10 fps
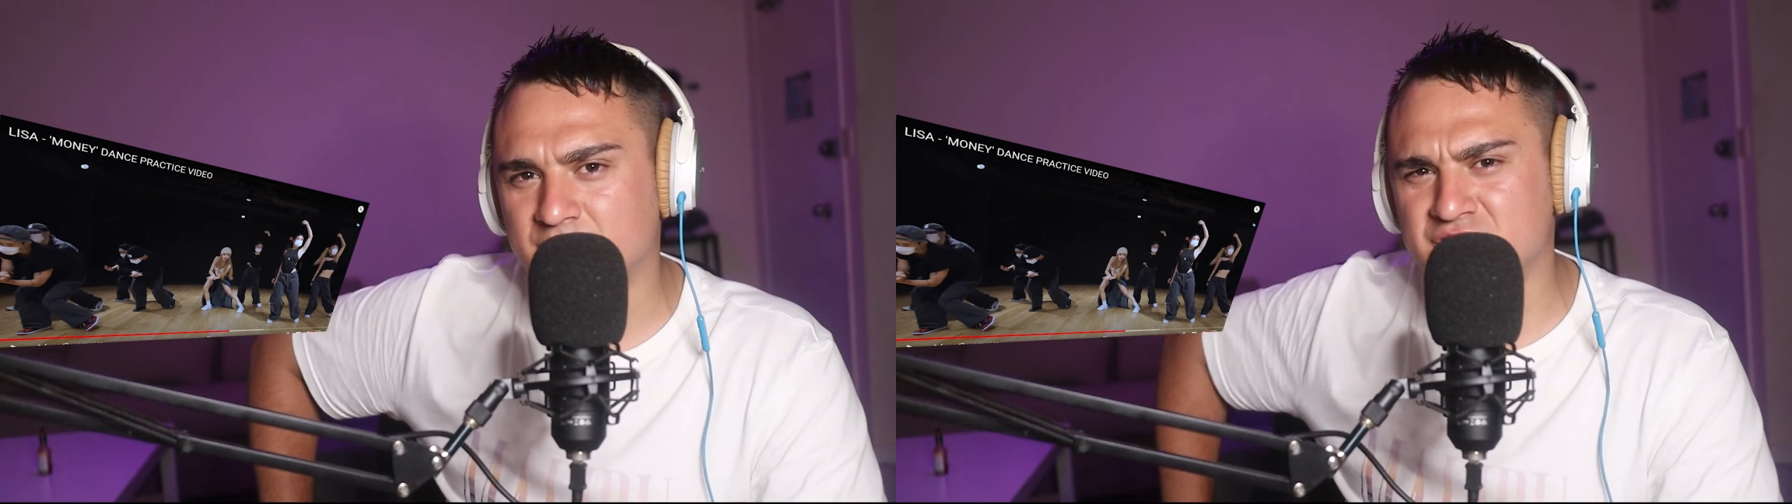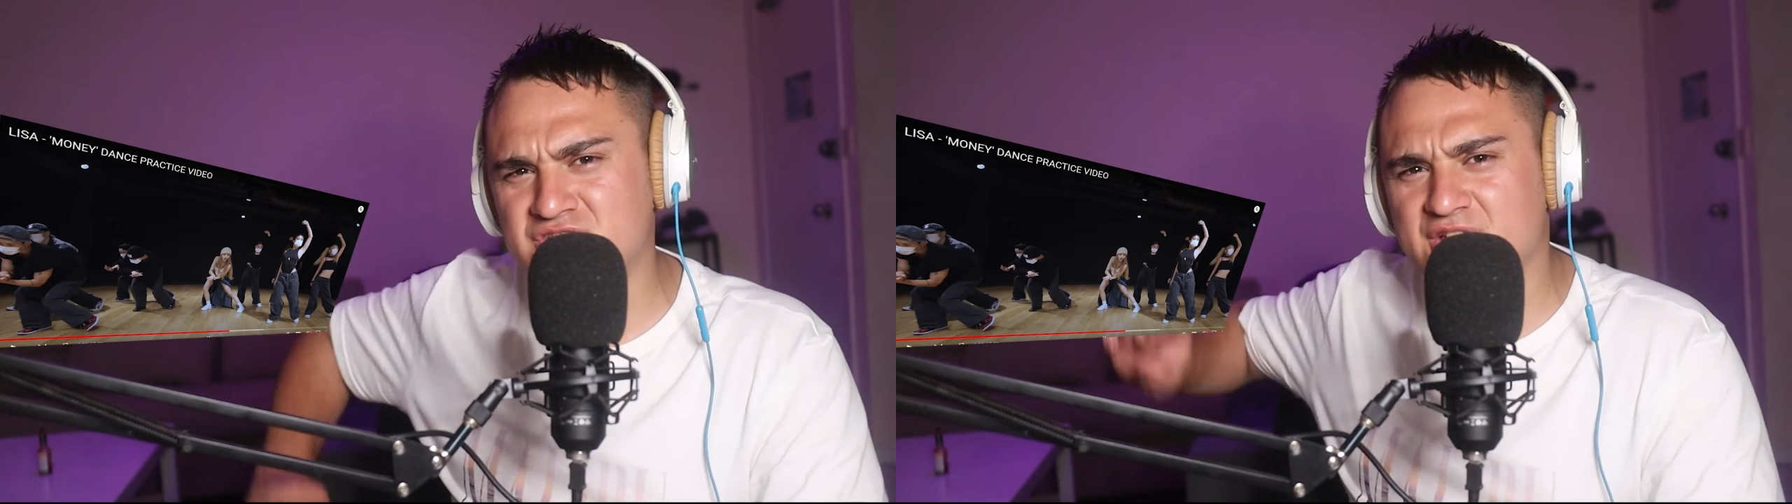
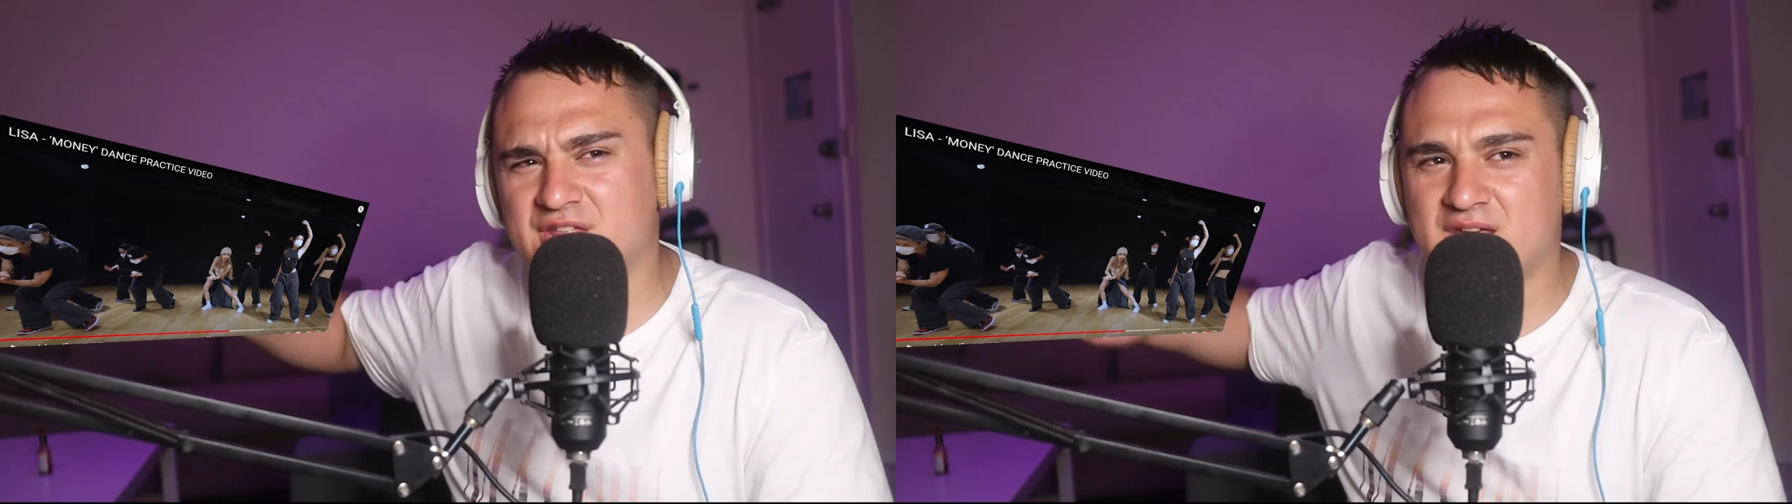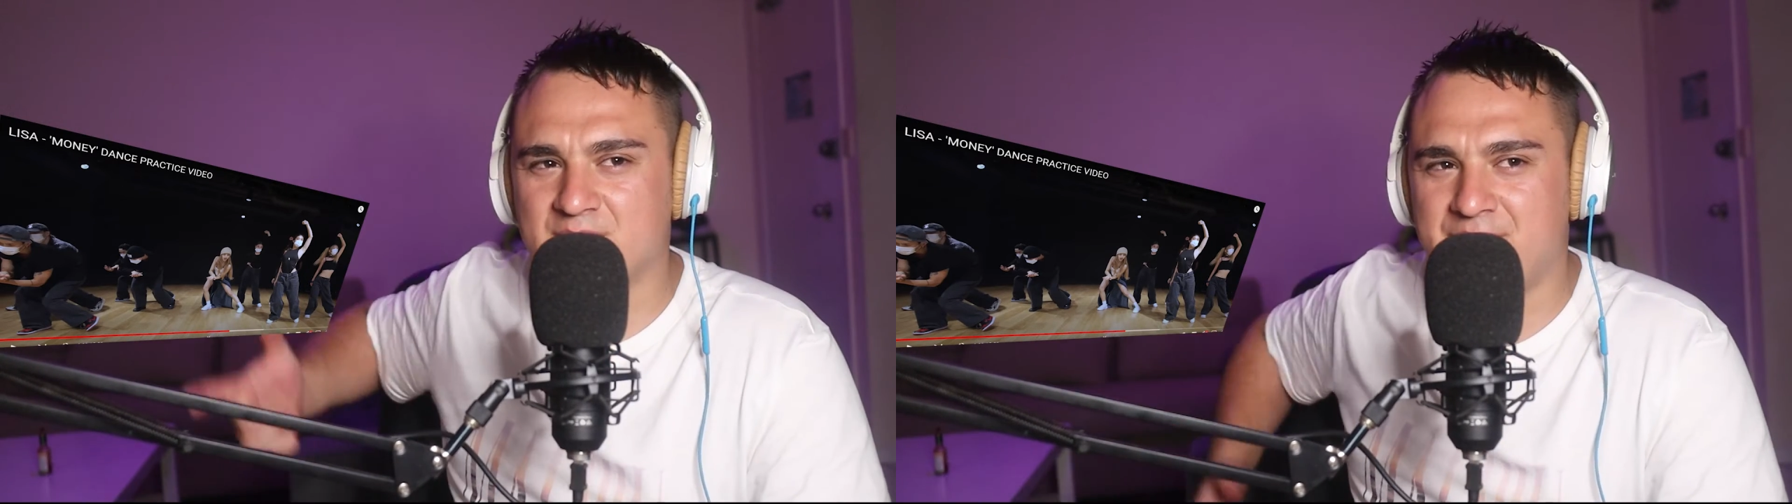Because you
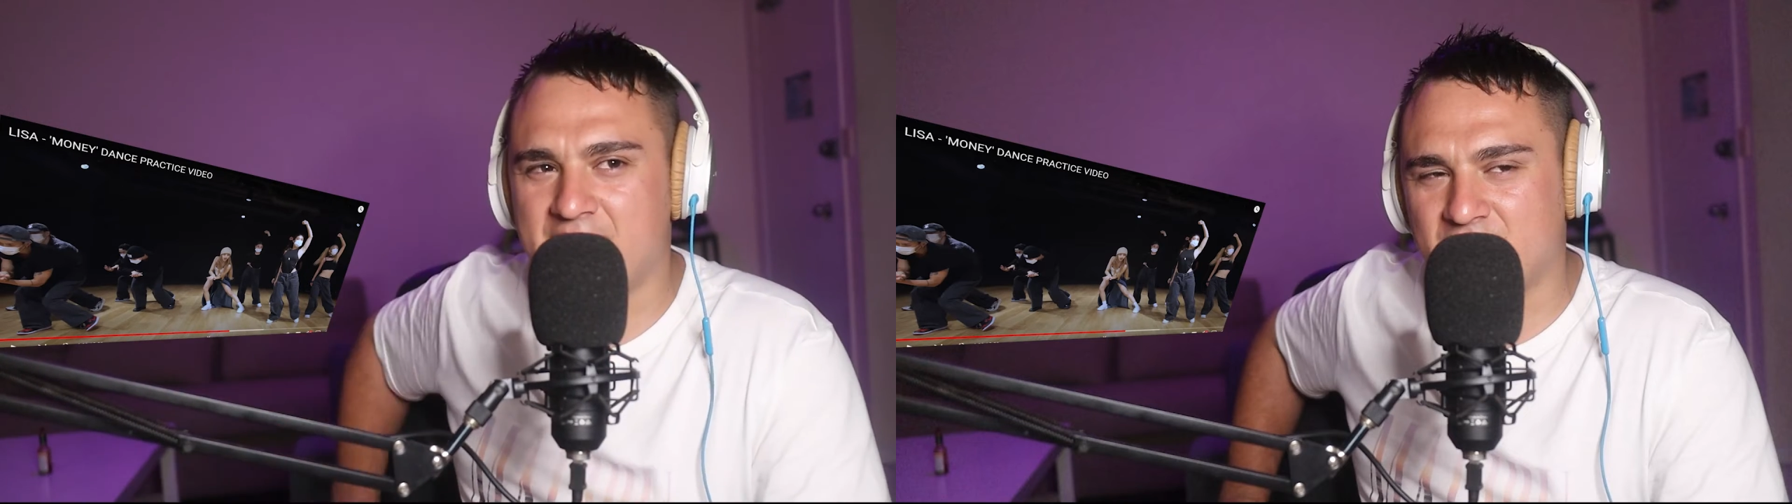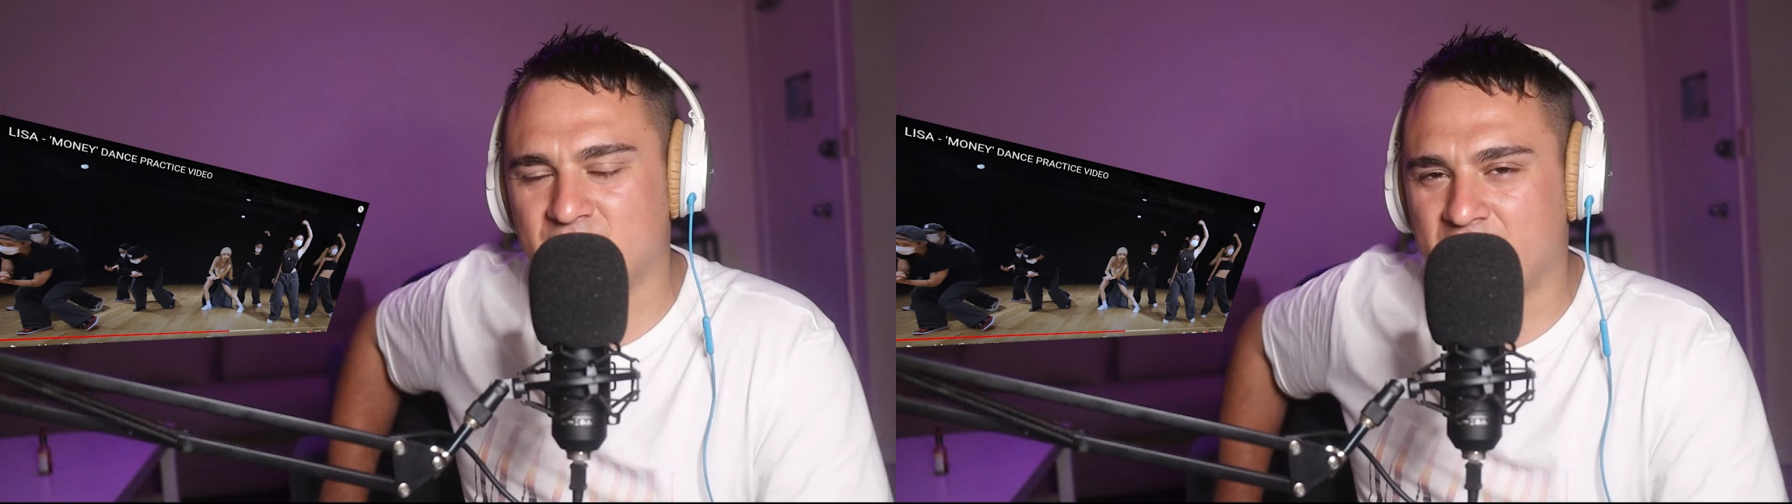think
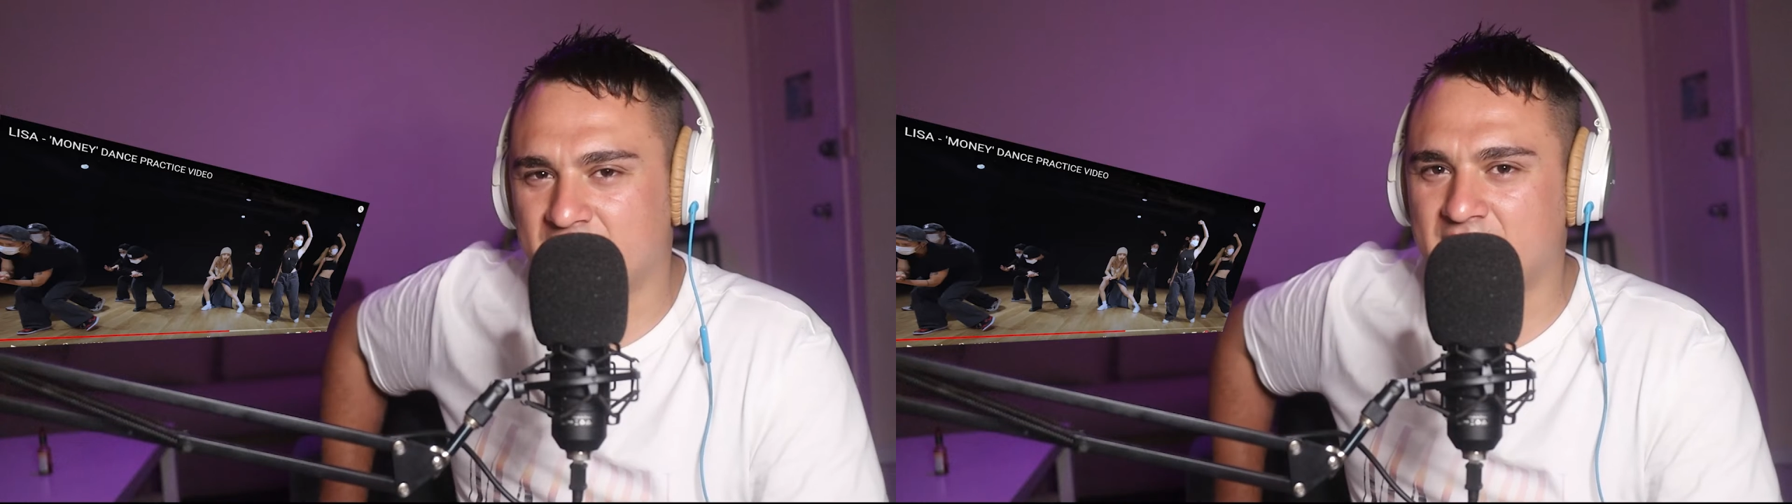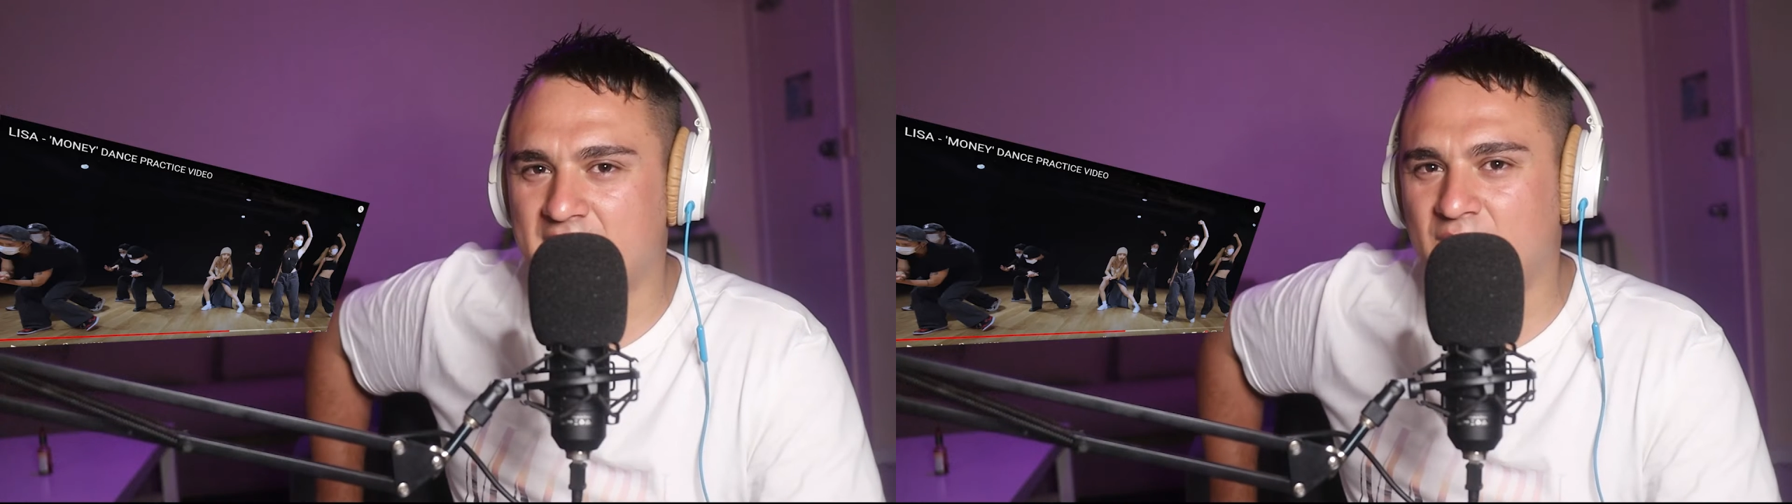about it,
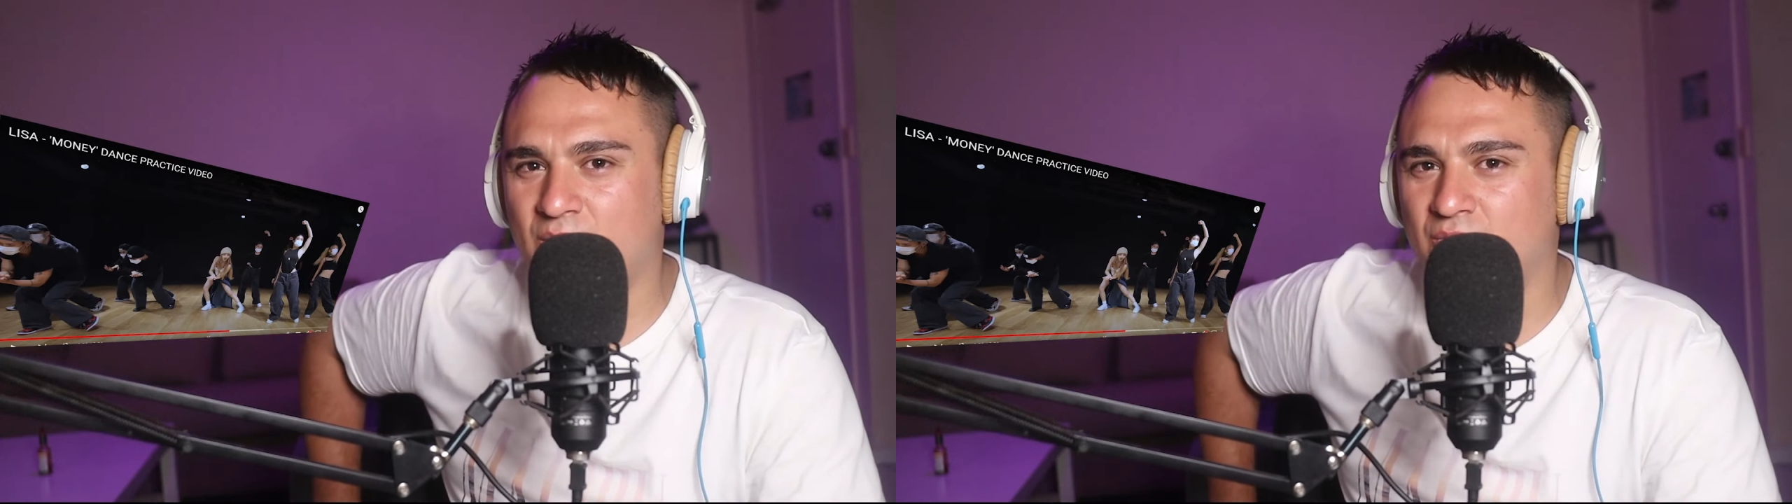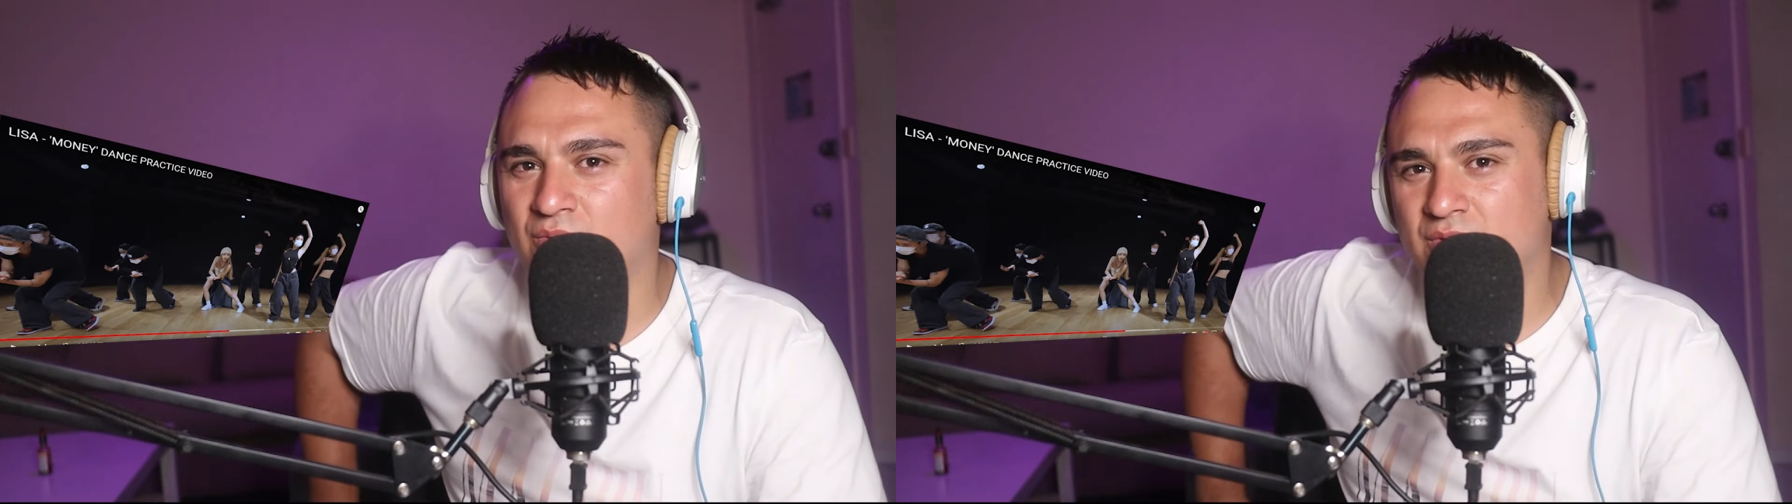like,
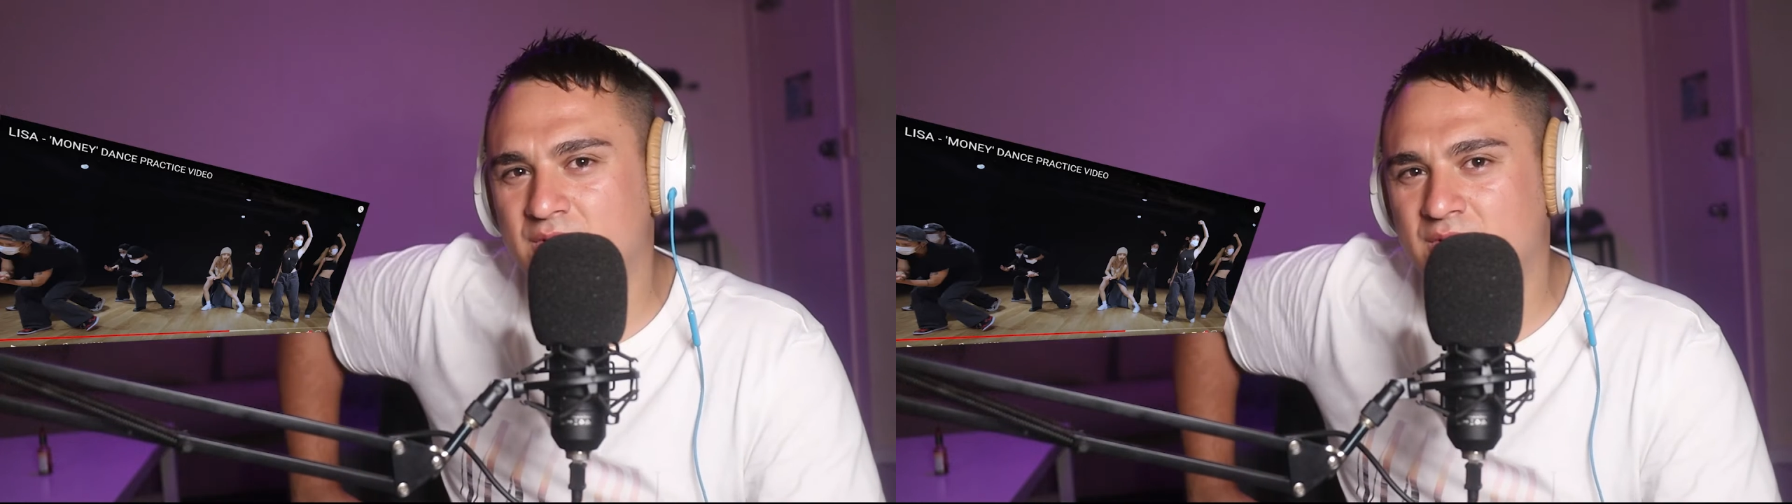how